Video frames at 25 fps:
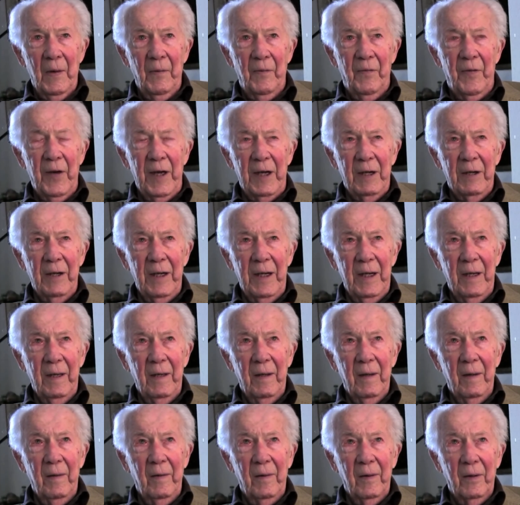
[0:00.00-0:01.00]
a
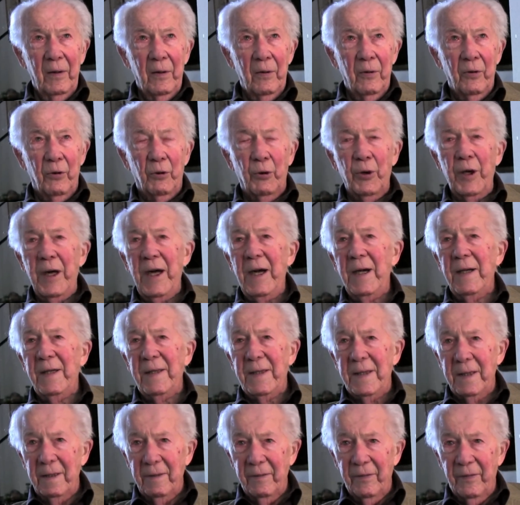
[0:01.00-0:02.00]
very
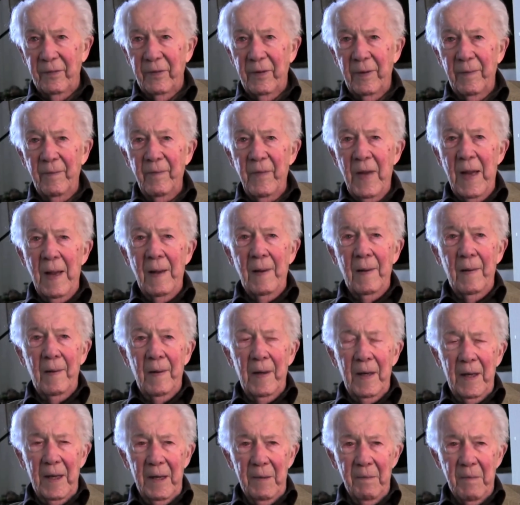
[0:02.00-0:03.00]
creative,
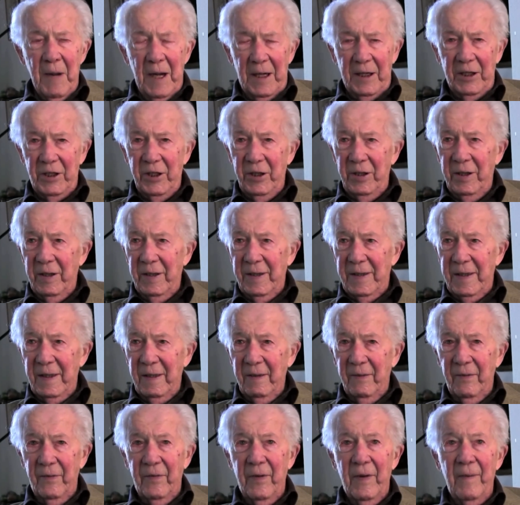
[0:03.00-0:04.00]

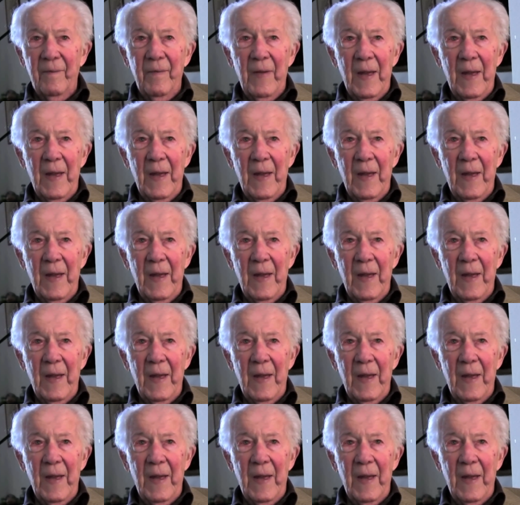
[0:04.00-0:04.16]
imaginative,